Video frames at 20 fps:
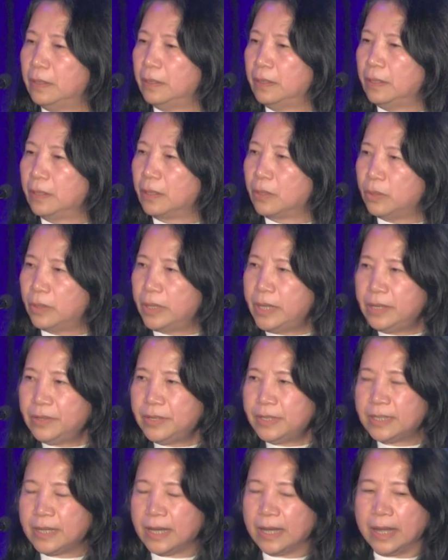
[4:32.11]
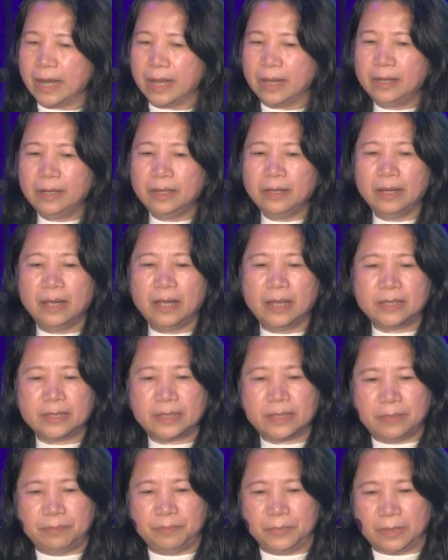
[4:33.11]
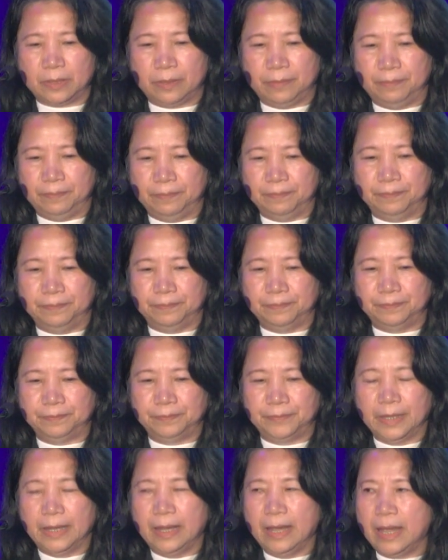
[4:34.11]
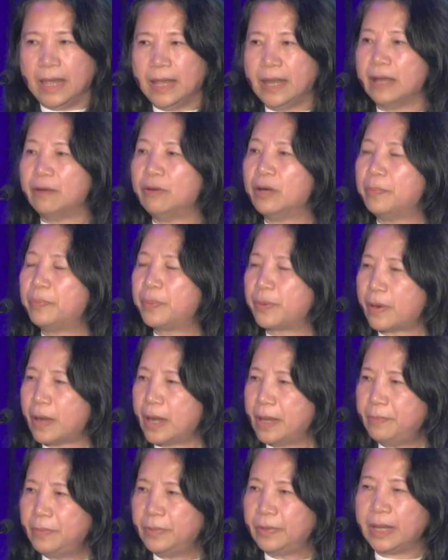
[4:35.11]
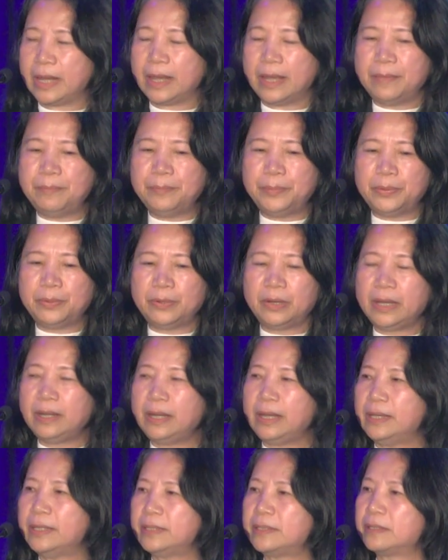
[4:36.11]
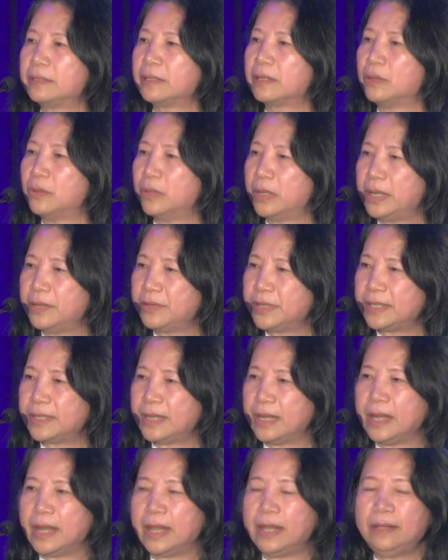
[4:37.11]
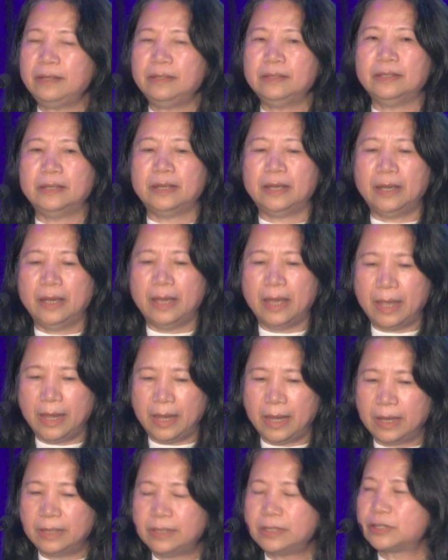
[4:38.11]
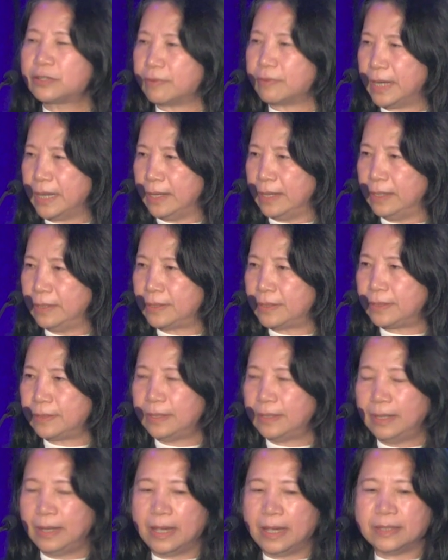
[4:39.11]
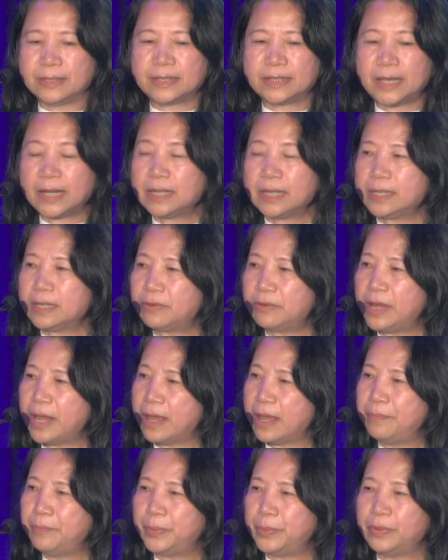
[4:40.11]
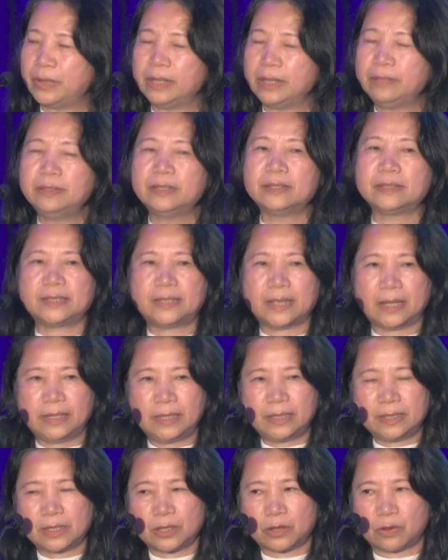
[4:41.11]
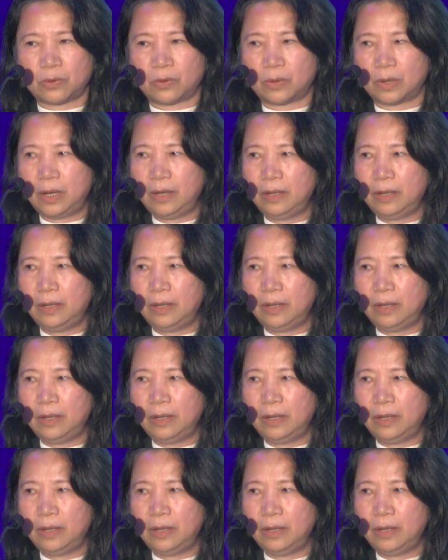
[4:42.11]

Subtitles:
corneal staining and symptom. And our primary endpoint is corneal staining and dryness. And secondary endpoint, Senti score,